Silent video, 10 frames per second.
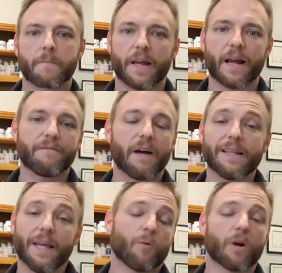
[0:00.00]
And I
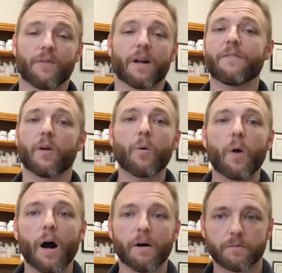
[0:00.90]
find they work very, very
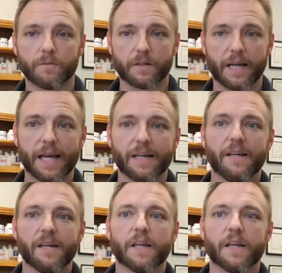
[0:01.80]
well. Okay.